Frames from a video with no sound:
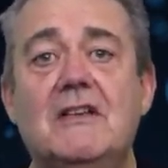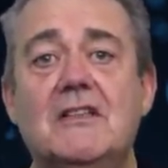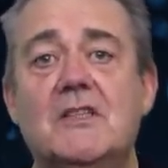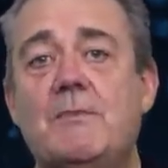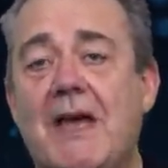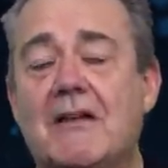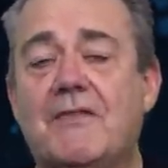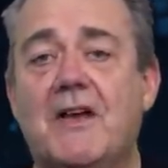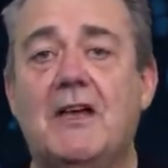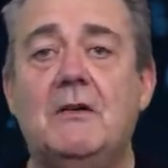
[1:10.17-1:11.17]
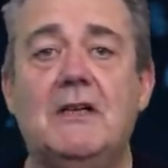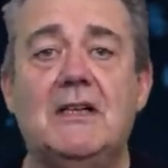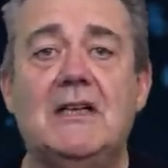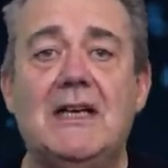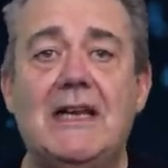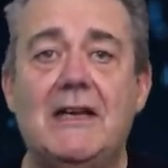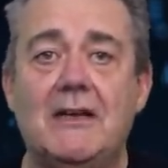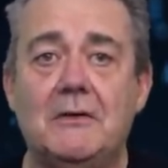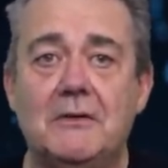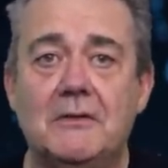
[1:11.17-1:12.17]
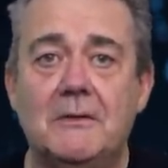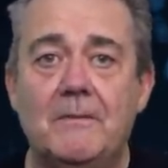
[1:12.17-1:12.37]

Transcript: SpecFlow, and Linode.